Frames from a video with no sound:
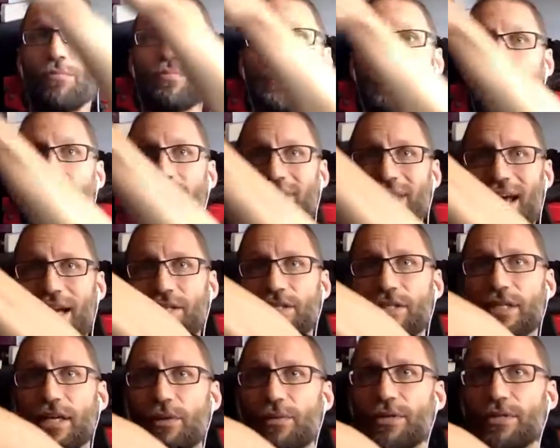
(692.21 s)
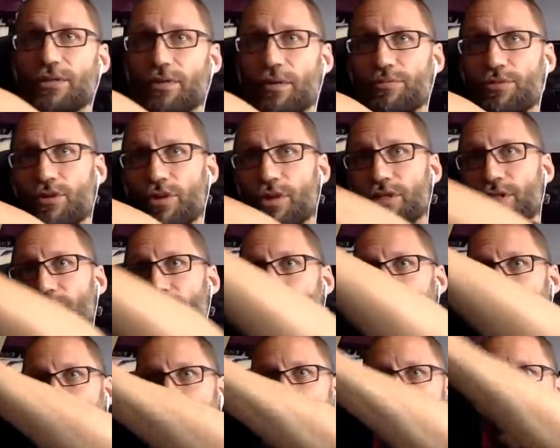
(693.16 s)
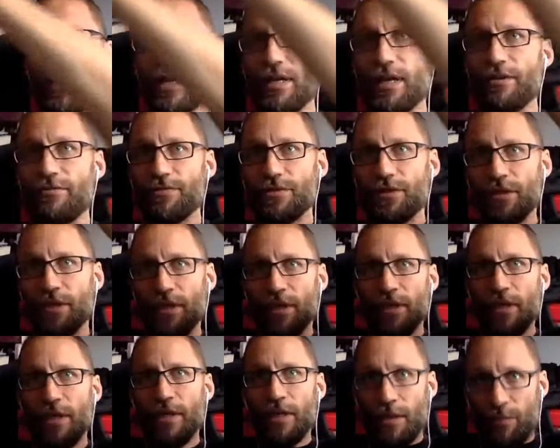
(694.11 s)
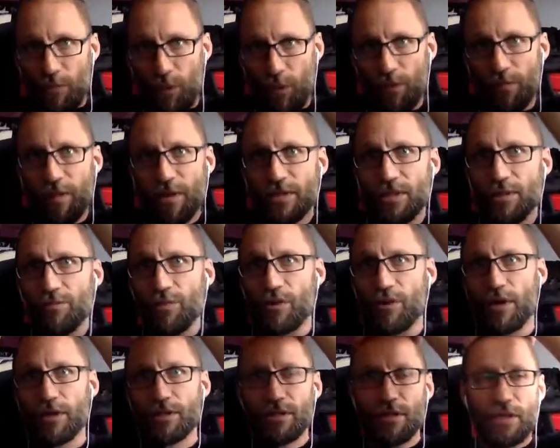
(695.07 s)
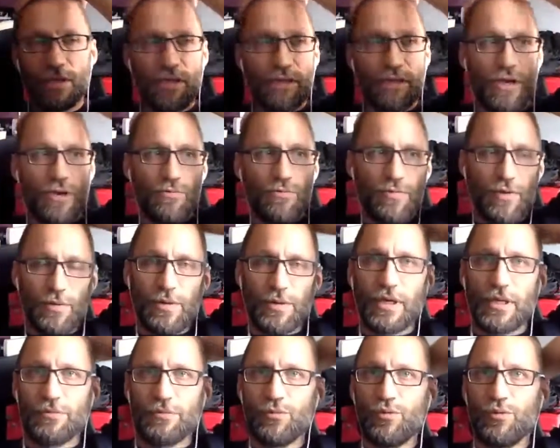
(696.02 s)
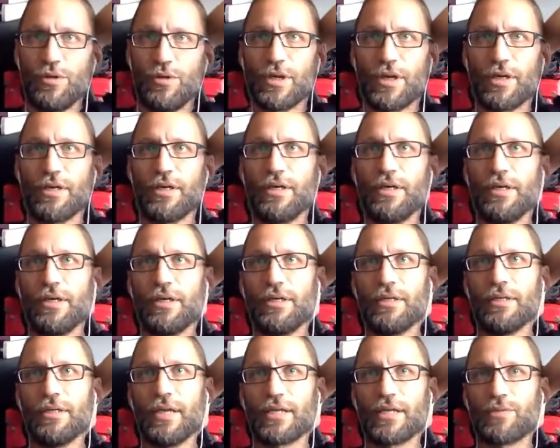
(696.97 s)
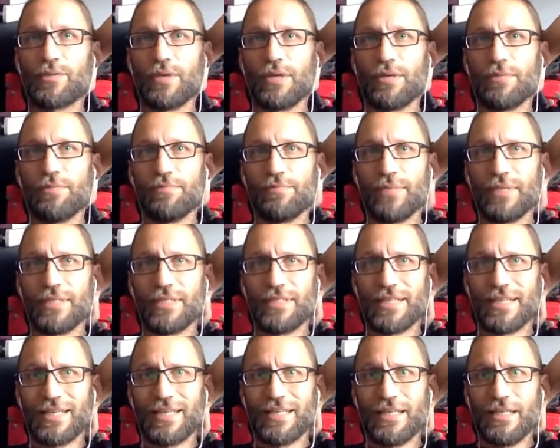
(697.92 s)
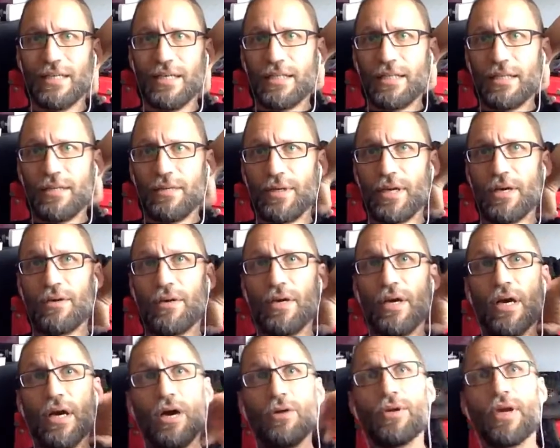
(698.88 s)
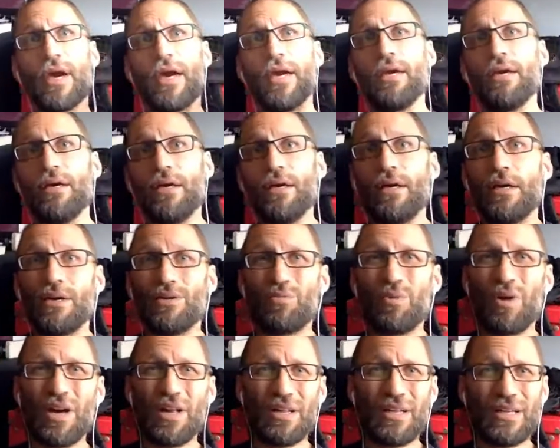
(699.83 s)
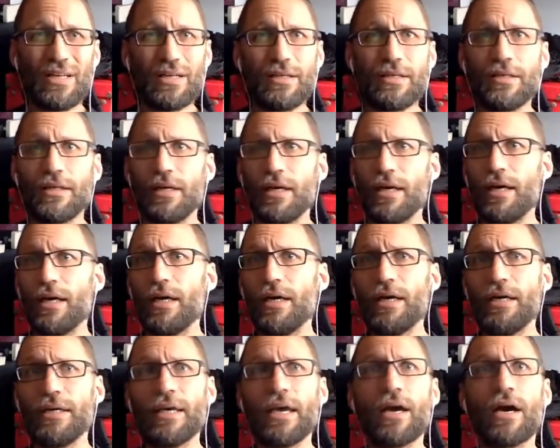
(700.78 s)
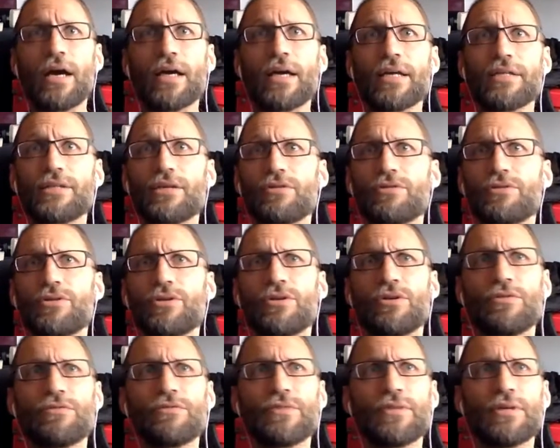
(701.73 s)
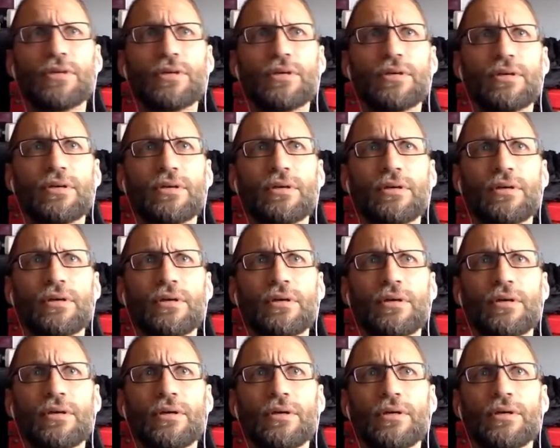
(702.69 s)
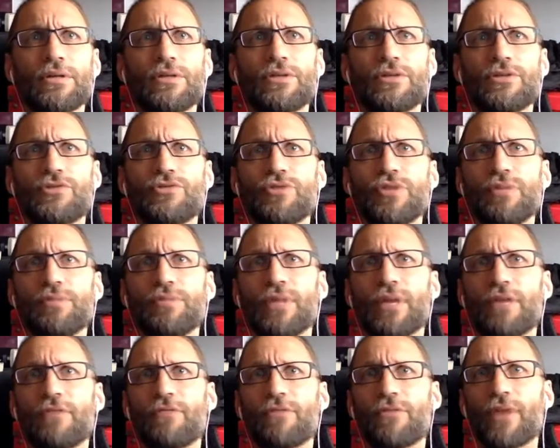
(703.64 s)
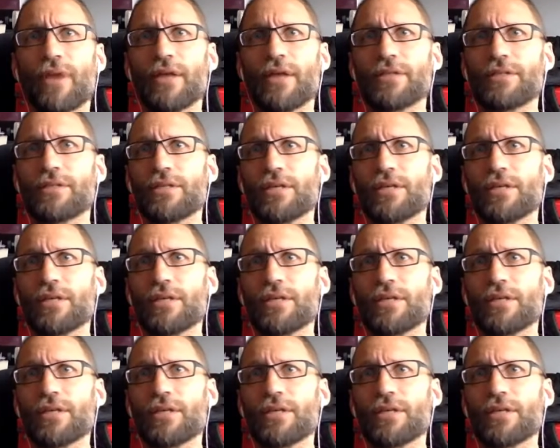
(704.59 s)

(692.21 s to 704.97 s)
He doesn't actually go into WebSockets, and we're kind of left. But we've made some progress, and hopefully we can get them all working next week. But there we go. Okay. Well, yeah, I guess I'll turn off the stream there for that.